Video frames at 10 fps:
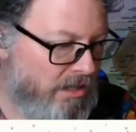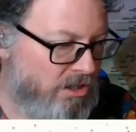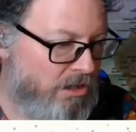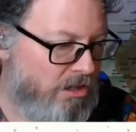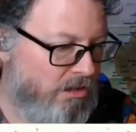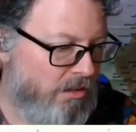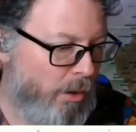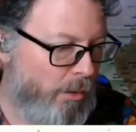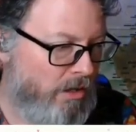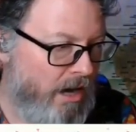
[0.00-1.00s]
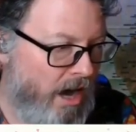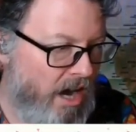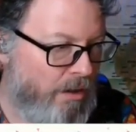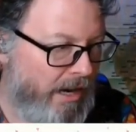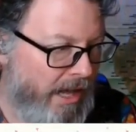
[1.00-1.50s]
cartoon that I want to talk
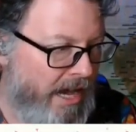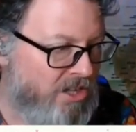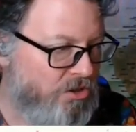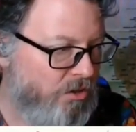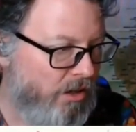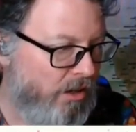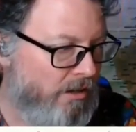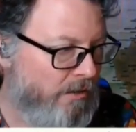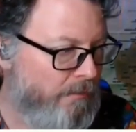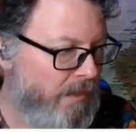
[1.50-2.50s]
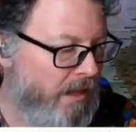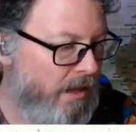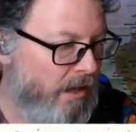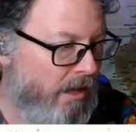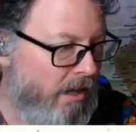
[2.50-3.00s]
about actually
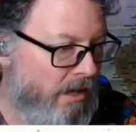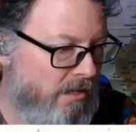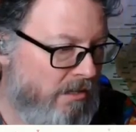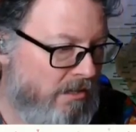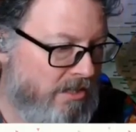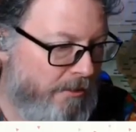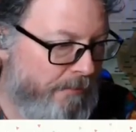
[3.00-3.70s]
is